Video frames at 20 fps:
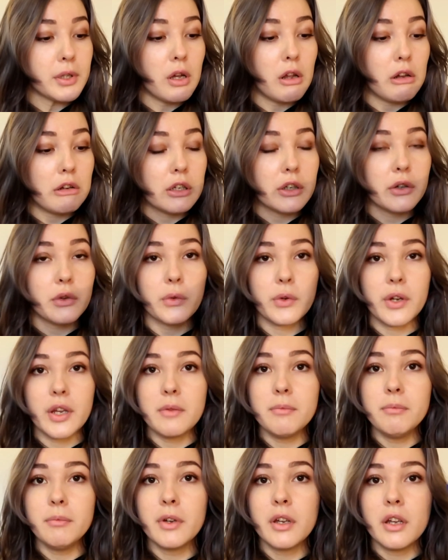Color
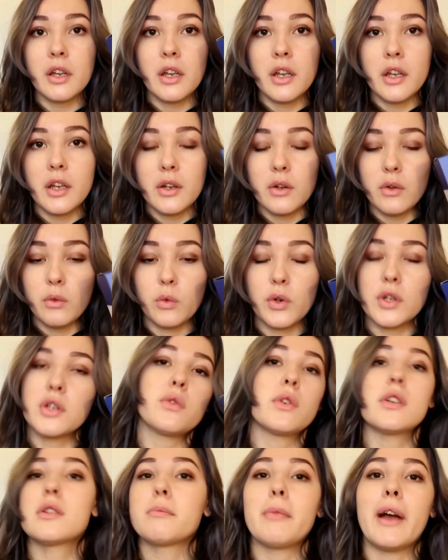Cream, which
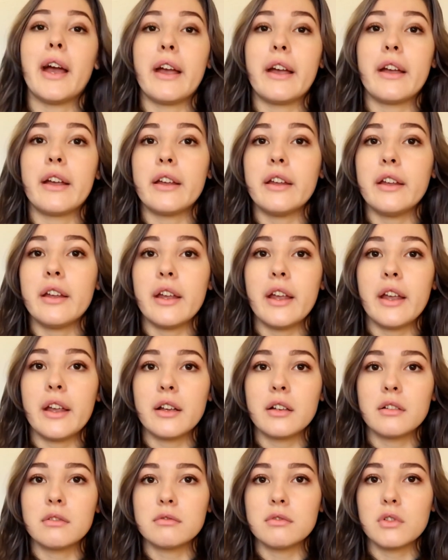was my
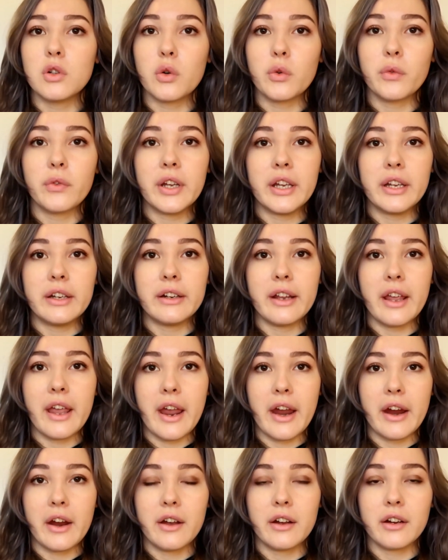Korean
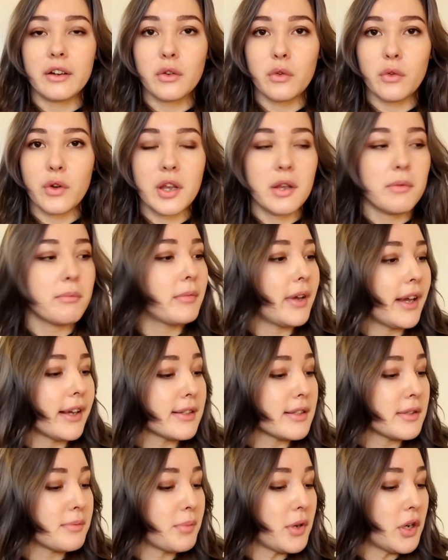hair cream
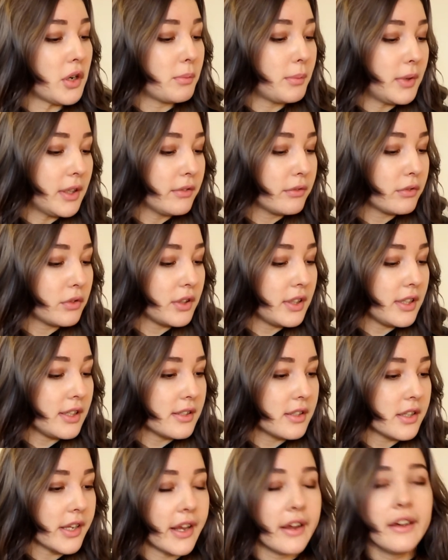experiment for
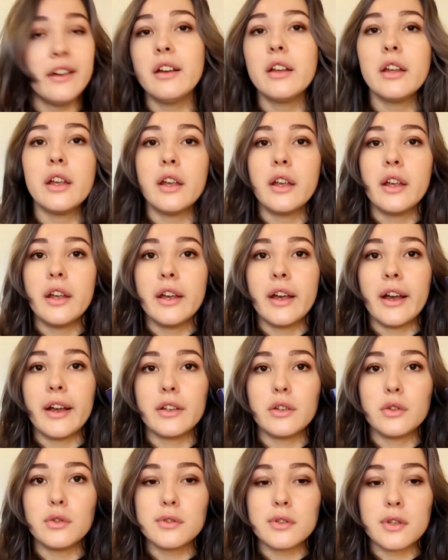this year. I
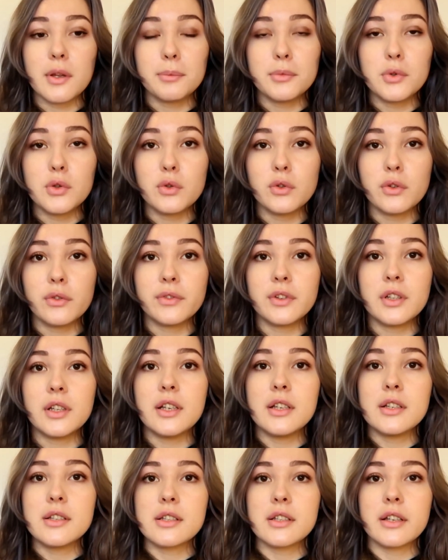used up 2 of
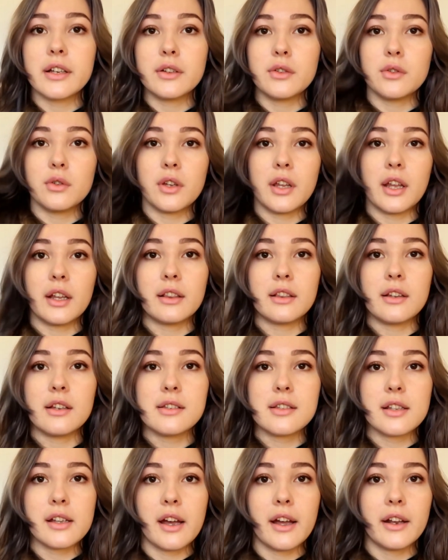these to get
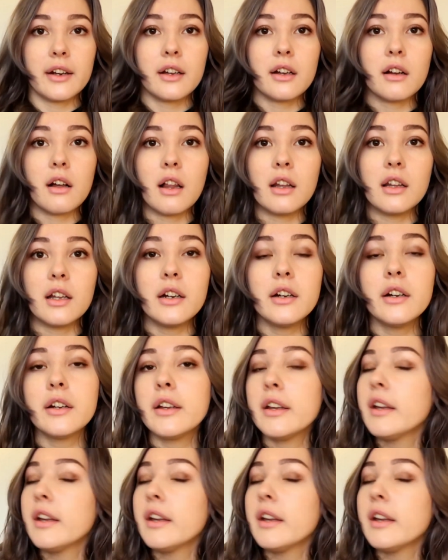this kind of color,